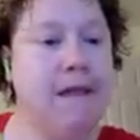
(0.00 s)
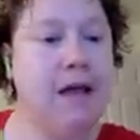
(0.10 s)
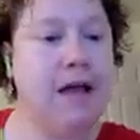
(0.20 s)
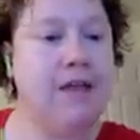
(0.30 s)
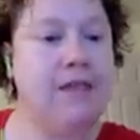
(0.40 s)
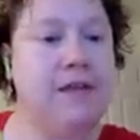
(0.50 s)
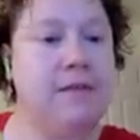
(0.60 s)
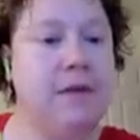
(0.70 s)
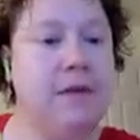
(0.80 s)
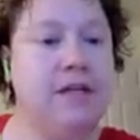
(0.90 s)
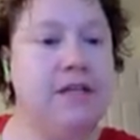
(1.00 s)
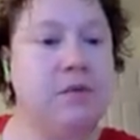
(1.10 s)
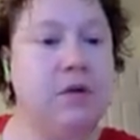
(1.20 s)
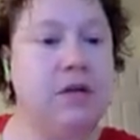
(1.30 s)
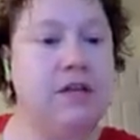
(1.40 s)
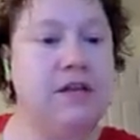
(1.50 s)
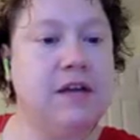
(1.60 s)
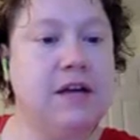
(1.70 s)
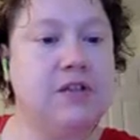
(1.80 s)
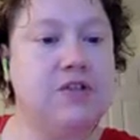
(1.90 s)
And then -1 in the
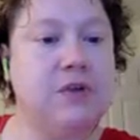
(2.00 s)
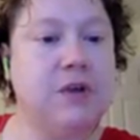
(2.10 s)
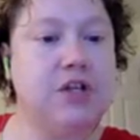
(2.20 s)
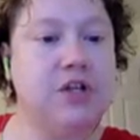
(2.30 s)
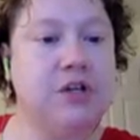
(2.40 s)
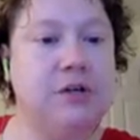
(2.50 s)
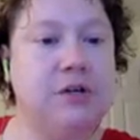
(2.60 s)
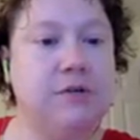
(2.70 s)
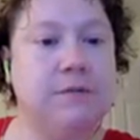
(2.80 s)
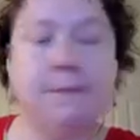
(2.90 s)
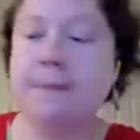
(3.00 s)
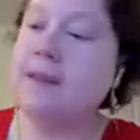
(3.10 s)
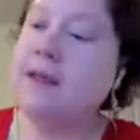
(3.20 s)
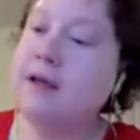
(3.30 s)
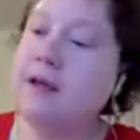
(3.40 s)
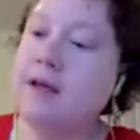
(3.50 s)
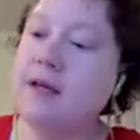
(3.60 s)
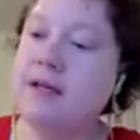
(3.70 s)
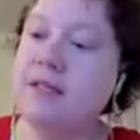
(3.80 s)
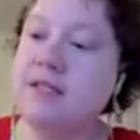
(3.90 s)
x direction
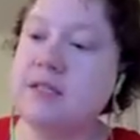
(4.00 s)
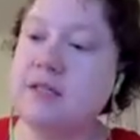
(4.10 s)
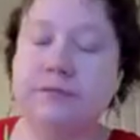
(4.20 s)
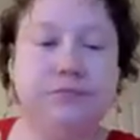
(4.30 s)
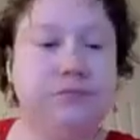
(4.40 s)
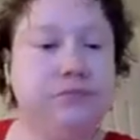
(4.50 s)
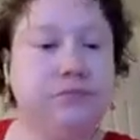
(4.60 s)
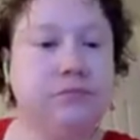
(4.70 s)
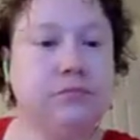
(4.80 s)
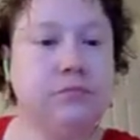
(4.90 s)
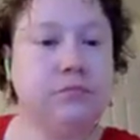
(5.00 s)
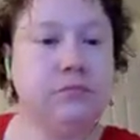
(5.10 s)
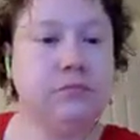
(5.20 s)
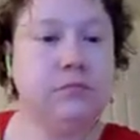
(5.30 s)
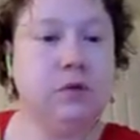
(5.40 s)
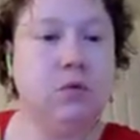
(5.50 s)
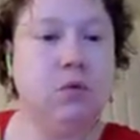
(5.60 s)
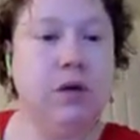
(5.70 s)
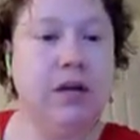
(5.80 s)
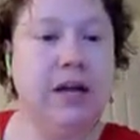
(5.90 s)
is
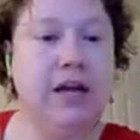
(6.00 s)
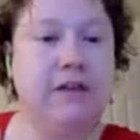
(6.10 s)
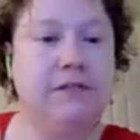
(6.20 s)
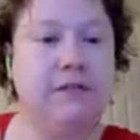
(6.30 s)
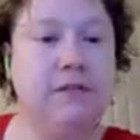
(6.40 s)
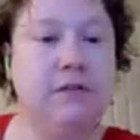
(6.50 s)
1/2